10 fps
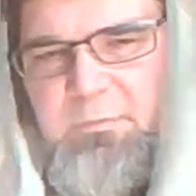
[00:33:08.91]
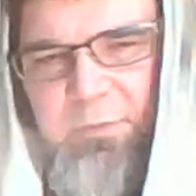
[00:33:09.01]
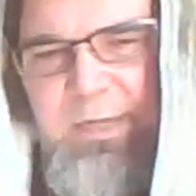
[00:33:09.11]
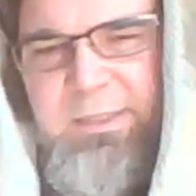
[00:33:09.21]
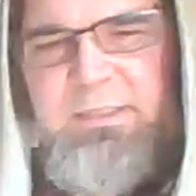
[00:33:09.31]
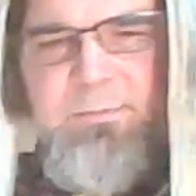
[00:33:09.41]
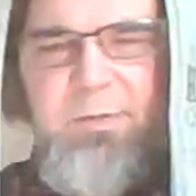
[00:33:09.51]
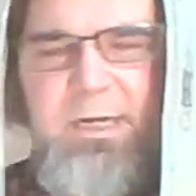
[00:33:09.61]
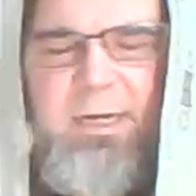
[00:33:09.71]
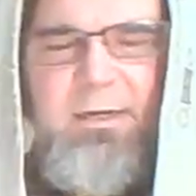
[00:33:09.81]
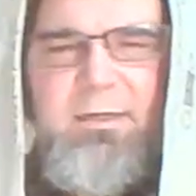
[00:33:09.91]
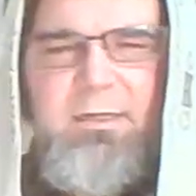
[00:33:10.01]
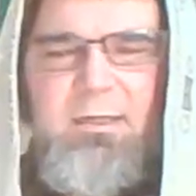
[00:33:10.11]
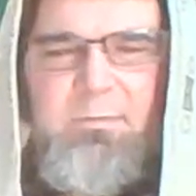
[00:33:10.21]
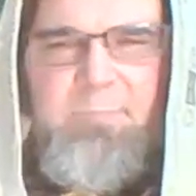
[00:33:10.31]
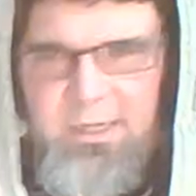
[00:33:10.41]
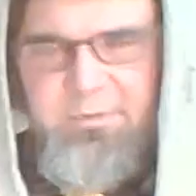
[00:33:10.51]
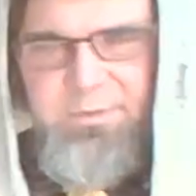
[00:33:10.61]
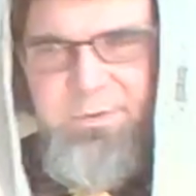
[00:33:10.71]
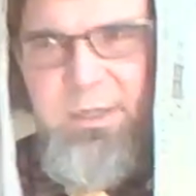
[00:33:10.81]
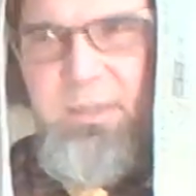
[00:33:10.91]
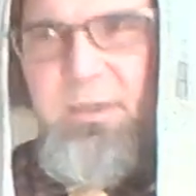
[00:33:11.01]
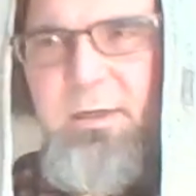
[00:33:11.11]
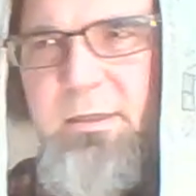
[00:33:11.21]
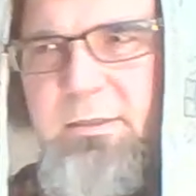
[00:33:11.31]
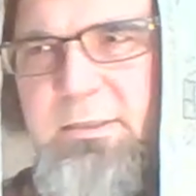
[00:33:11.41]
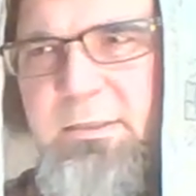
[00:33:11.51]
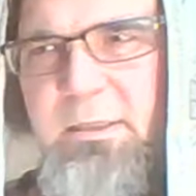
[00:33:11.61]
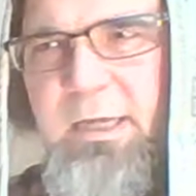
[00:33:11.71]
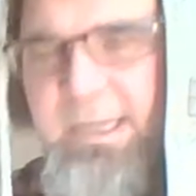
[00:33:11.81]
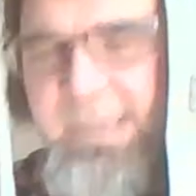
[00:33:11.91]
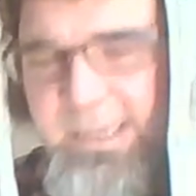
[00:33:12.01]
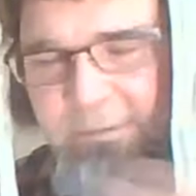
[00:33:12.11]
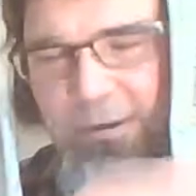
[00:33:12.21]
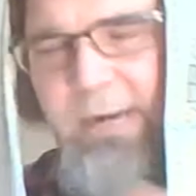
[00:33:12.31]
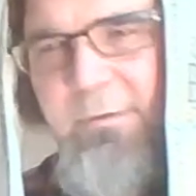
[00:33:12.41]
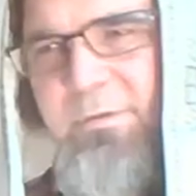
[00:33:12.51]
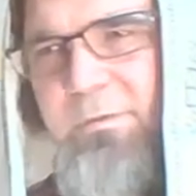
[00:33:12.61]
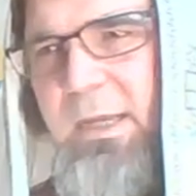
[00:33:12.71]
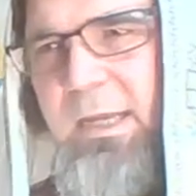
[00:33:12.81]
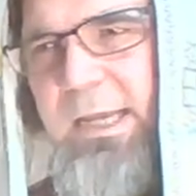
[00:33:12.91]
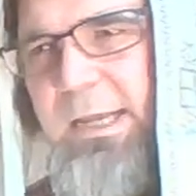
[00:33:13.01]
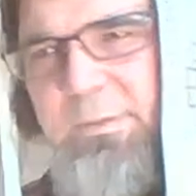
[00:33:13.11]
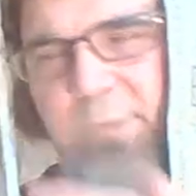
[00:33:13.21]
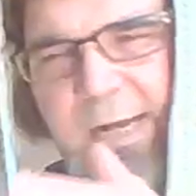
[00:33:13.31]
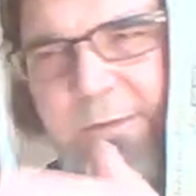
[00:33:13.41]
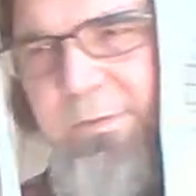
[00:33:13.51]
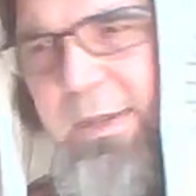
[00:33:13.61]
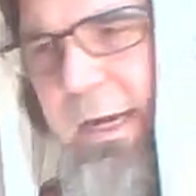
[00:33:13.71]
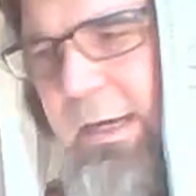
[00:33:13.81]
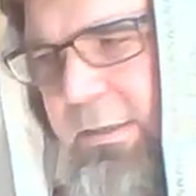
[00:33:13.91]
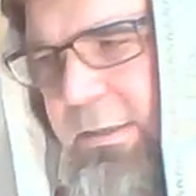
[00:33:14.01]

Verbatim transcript: Pray this prayer, mean it with all your heart, and get right with He's right there.